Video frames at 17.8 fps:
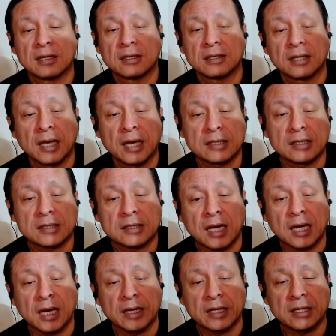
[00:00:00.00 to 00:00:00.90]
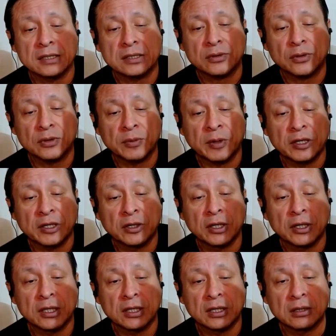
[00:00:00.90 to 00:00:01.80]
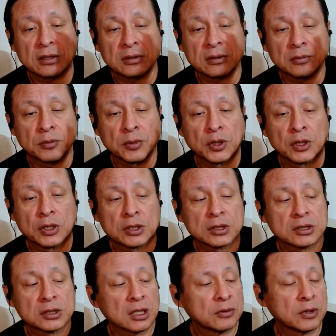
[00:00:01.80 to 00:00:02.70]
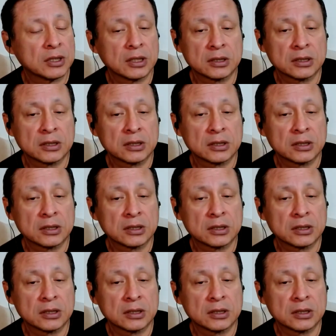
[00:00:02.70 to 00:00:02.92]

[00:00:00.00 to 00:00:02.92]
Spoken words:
The Gay Science, one of my earlier books. I read